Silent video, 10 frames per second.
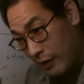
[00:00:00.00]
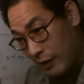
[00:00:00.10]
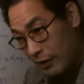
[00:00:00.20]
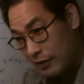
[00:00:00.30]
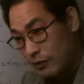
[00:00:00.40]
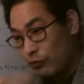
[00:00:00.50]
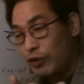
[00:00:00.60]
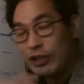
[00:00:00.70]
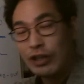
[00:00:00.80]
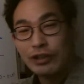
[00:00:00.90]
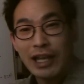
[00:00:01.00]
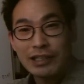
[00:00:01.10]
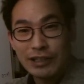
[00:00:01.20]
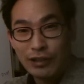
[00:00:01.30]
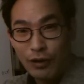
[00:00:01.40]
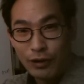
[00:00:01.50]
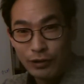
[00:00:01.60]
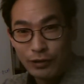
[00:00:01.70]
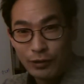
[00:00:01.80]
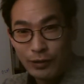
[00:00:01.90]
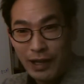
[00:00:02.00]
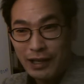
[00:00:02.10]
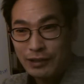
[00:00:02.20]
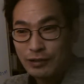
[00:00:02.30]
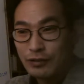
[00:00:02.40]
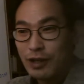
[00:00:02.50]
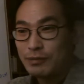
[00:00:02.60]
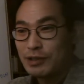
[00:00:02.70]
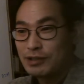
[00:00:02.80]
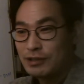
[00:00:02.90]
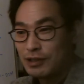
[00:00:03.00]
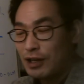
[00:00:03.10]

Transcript: it's winner takes it all. Okay, you have this